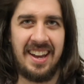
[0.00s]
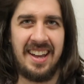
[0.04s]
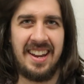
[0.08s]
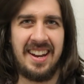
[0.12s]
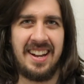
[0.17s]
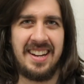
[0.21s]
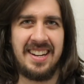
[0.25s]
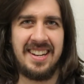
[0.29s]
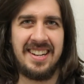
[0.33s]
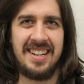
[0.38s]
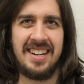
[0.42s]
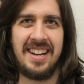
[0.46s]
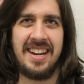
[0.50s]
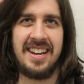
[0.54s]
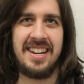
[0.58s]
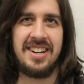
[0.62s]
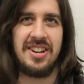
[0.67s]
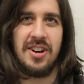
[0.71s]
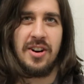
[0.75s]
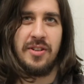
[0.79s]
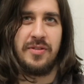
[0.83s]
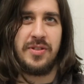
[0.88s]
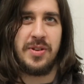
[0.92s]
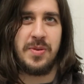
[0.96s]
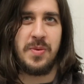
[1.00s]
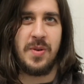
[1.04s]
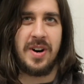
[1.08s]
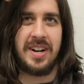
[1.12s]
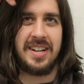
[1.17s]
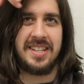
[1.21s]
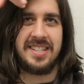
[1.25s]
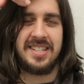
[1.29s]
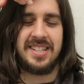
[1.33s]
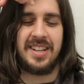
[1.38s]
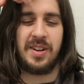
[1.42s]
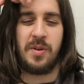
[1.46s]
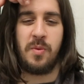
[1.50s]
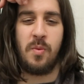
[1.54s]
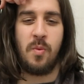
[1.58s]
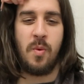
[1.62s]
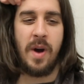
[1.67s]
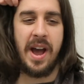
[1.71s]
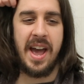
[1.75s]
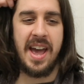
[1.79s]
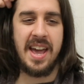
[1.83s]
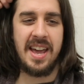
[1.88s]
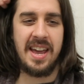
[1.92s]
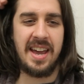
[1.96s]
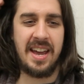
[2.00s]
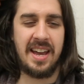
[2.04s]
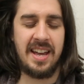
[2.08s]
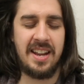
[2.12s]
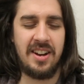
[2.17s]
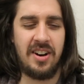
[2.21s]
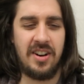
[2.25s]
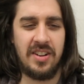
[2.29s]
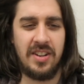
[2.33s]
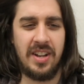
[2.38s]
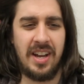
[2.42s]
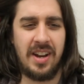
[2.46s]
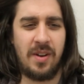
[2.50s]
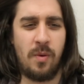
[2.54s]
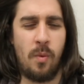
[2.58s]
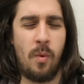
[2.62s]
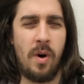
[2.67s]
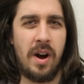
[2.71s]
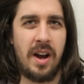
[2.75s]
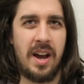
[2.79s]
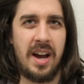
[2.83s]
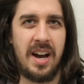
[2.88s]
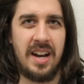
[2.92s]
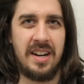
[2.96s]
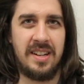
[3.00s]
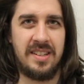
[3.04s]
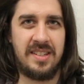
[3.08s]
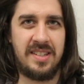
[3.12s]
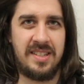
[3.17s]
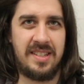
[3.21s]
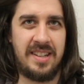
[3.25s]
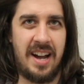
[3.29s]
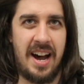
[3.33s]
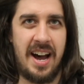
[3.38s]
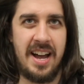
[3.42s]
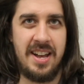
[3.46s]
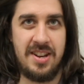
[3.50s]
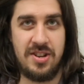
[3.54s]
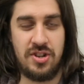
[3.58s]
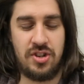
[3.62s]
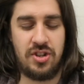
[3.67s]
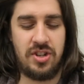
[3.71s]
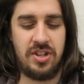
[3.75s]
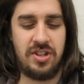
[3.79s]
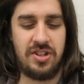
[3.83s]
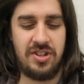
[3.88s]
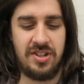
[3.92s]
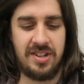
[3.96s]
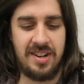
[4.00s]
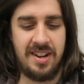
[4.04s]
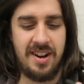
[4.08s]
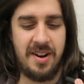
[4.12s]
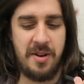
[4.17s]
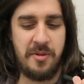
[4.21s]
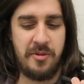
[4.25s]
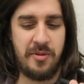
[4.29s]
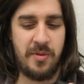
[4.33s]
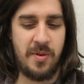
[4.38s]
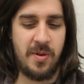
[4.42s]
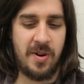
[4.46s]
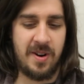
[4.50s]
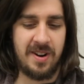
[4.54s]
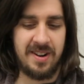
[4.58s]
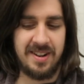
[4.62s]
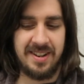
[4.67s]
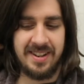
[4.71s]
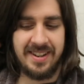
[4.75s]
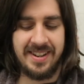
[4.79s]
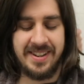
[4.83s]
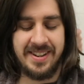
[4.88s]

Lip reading: And I didn't know if you wanted to, like, weigh in on, like, what kind of style she should go for.